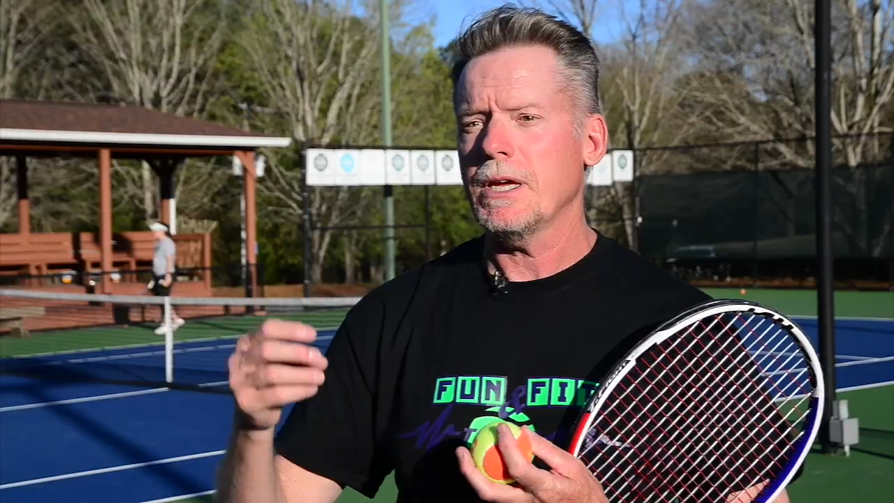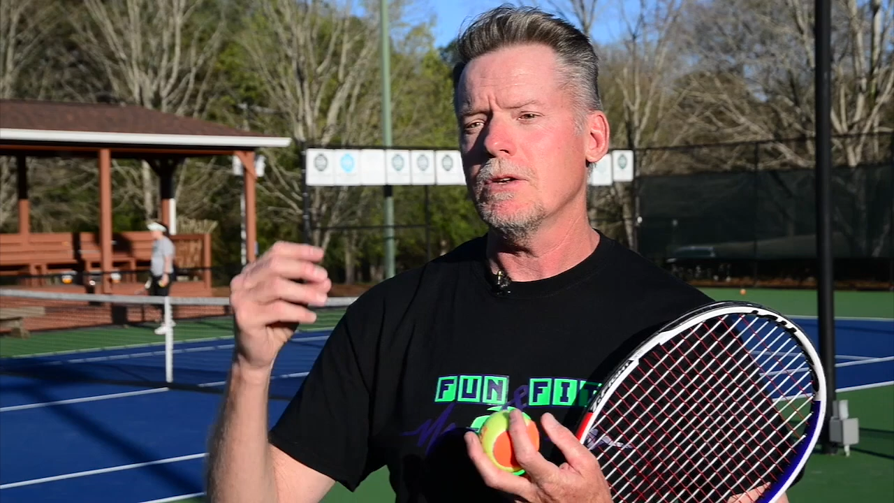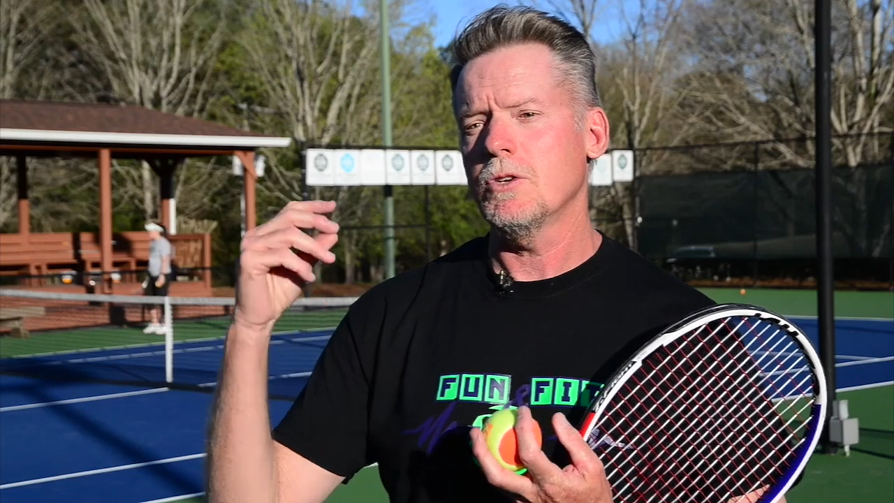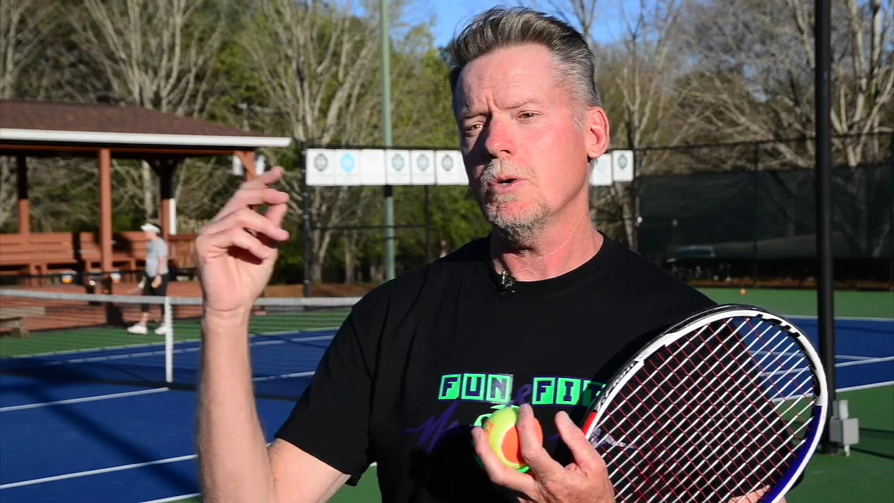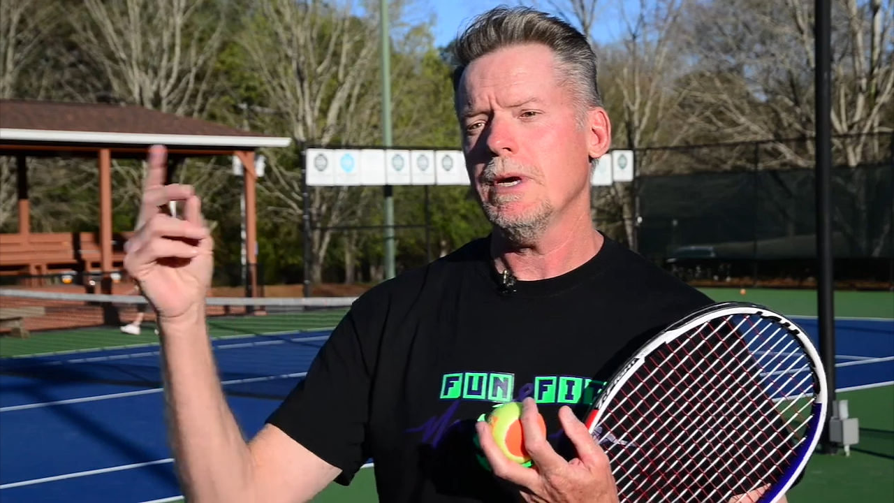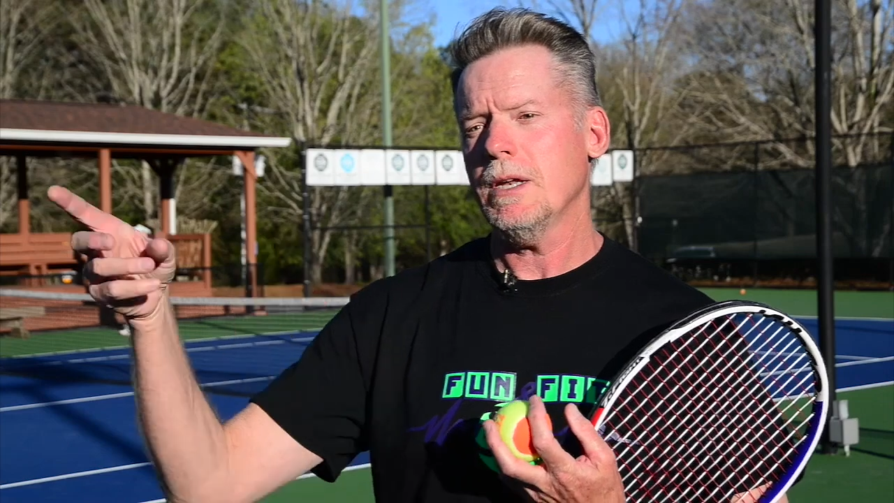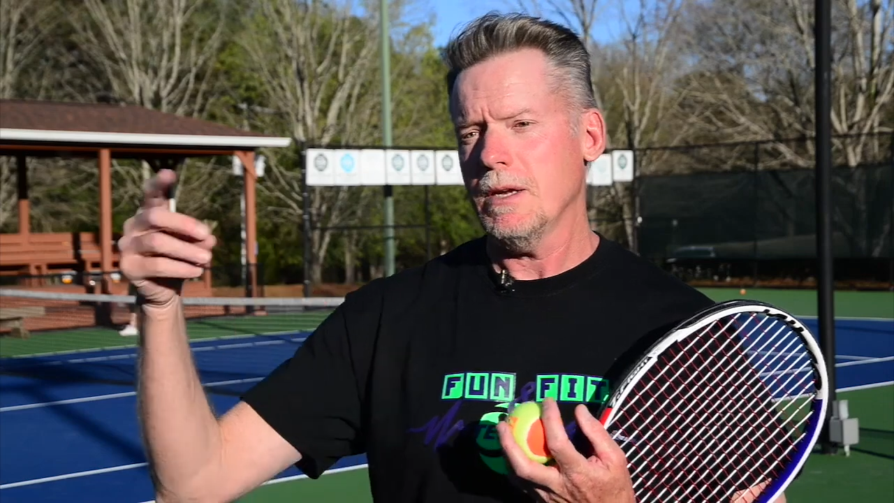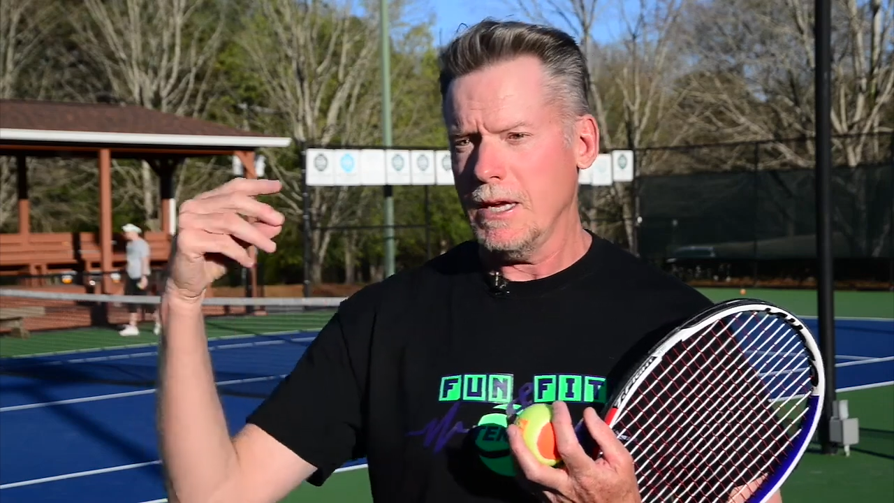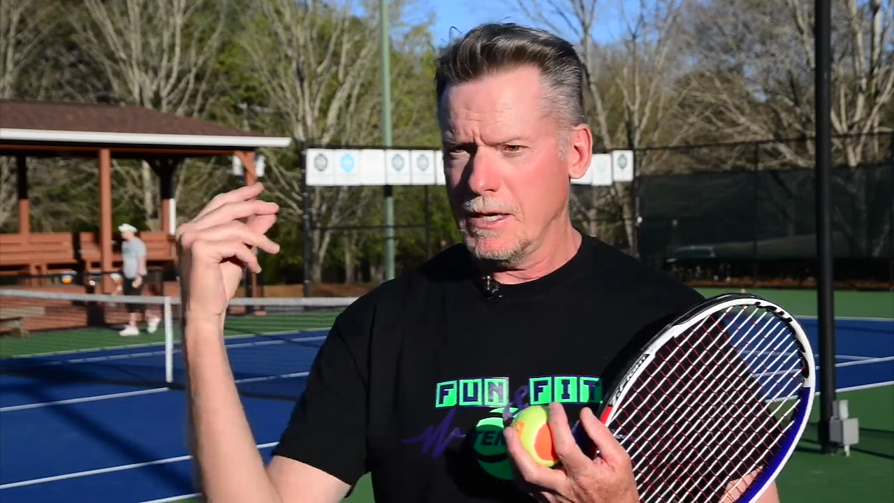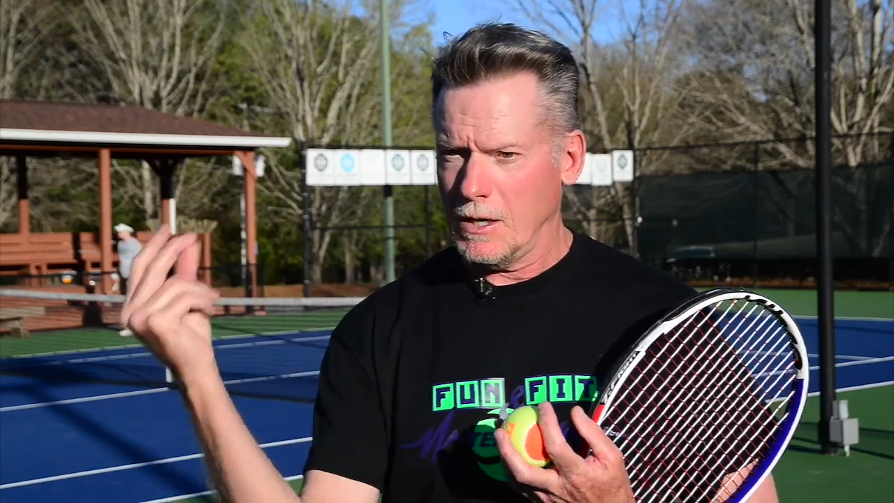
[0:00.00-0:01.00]
can do it
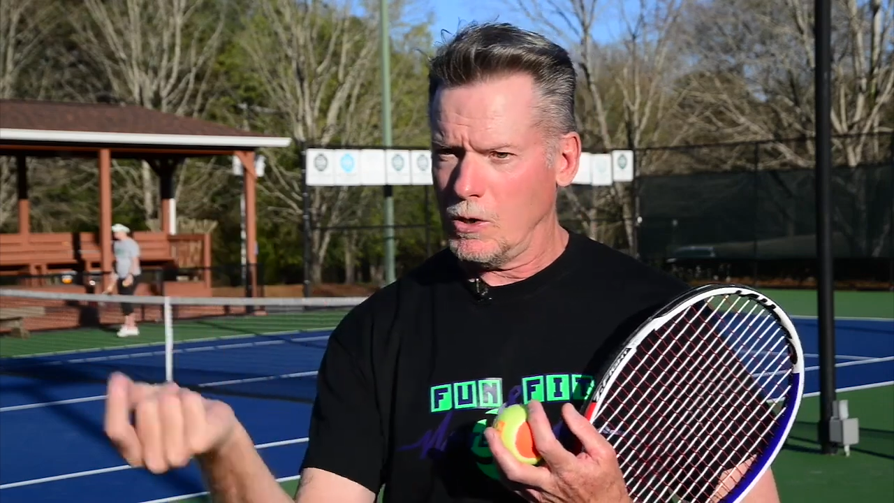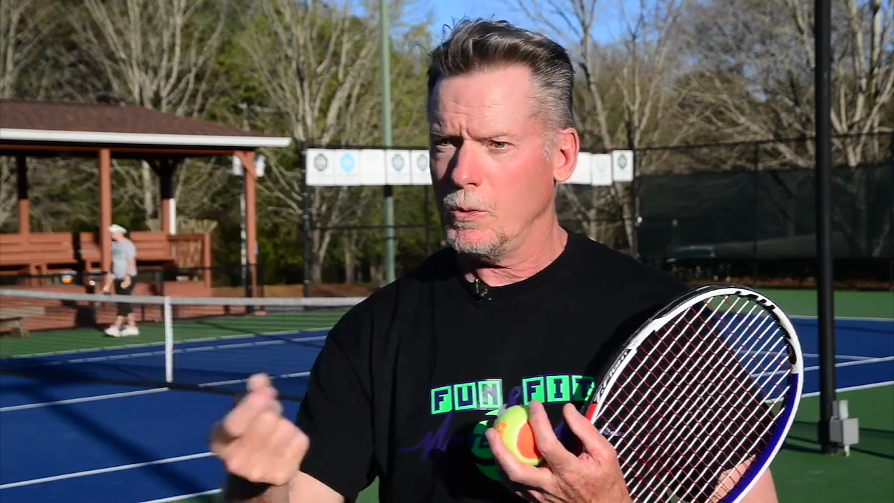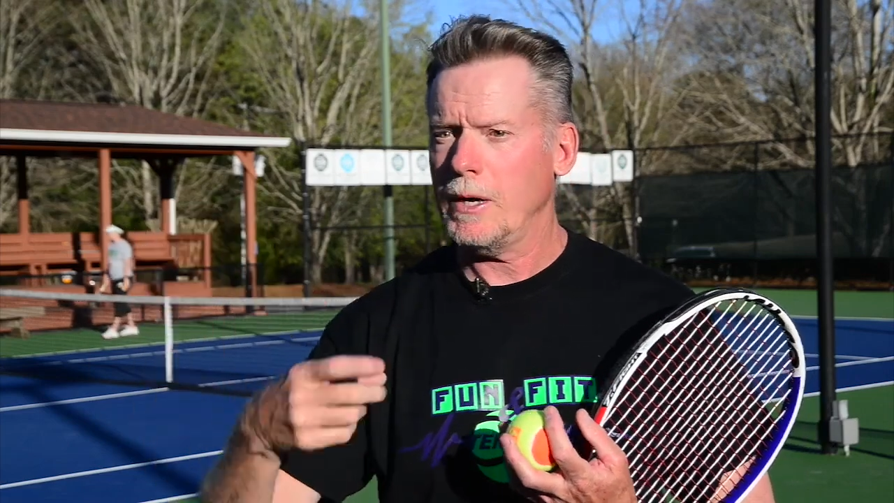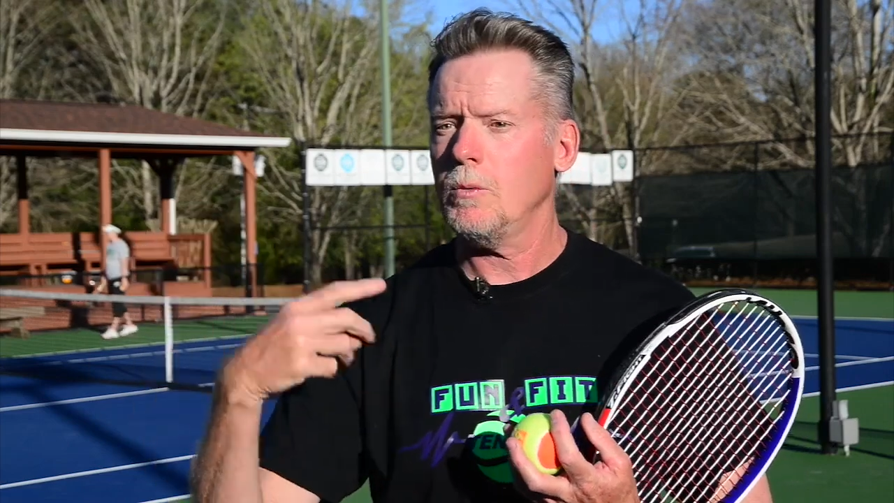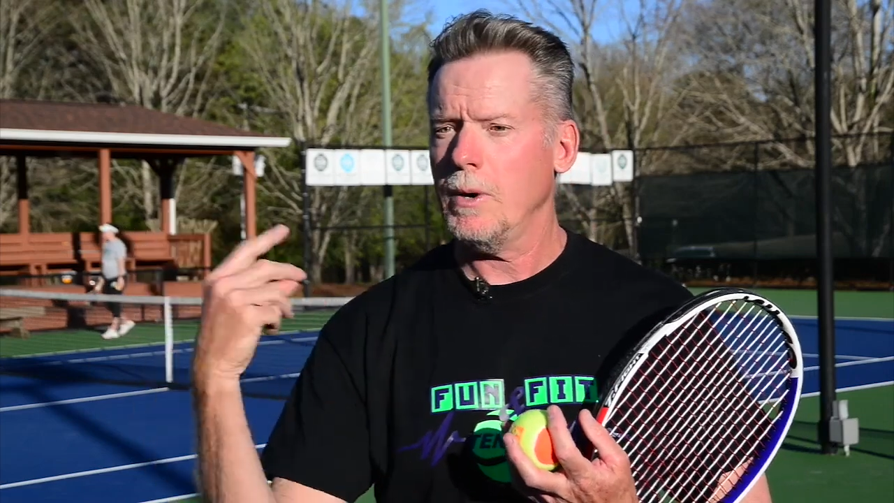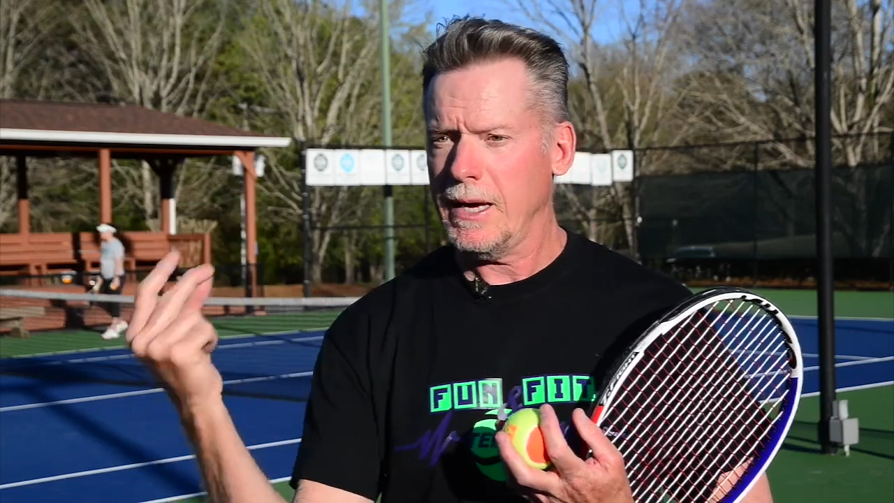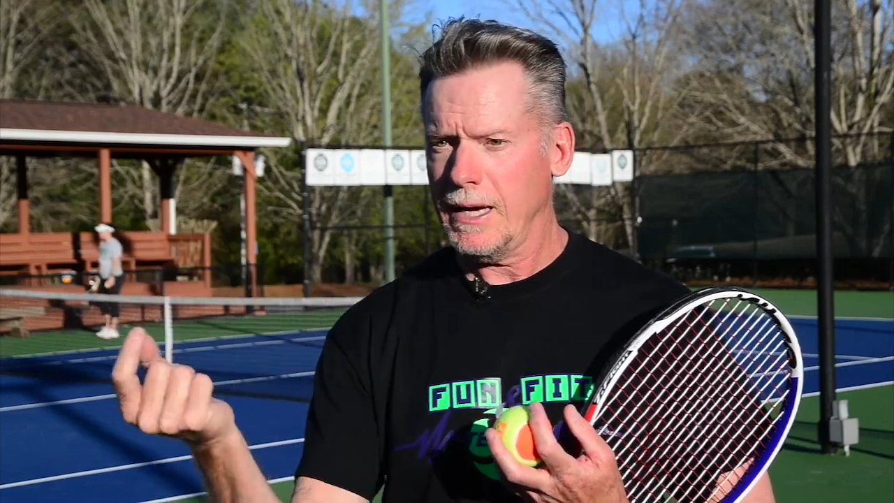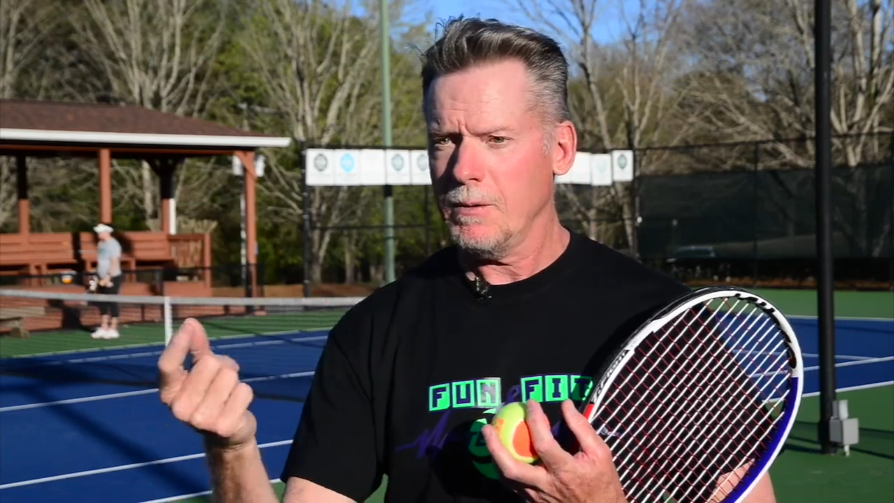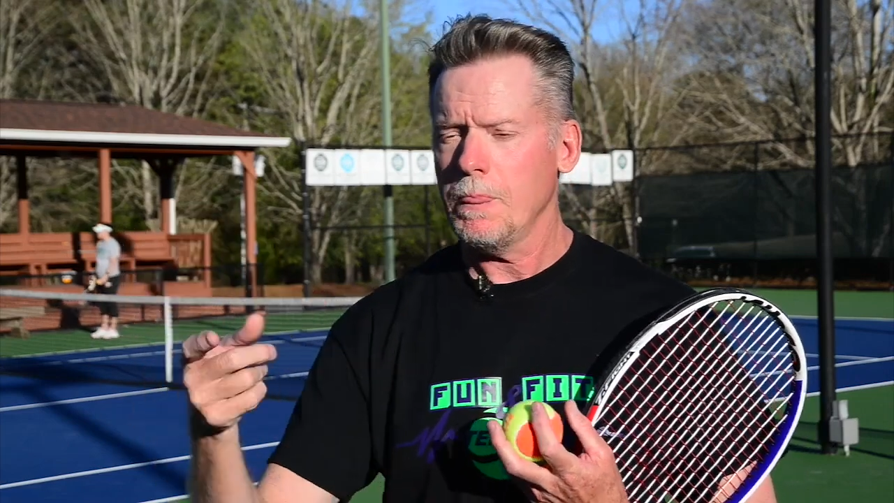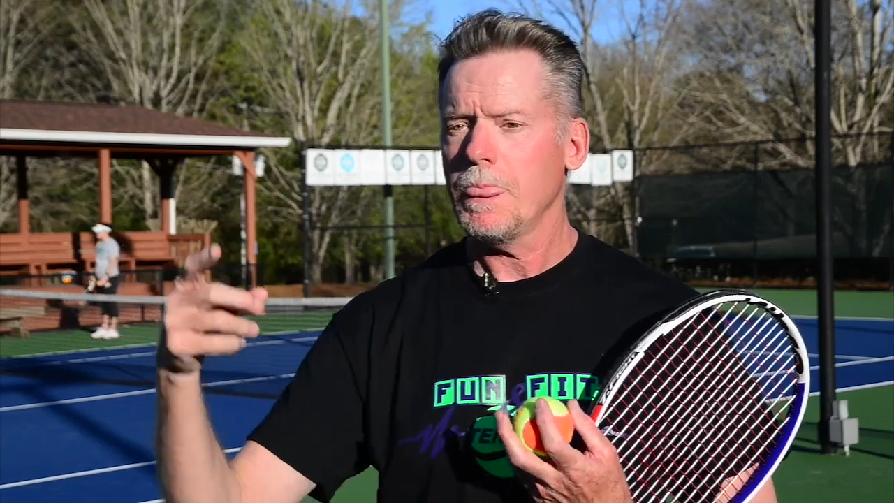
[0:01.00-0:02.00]
in a quick way,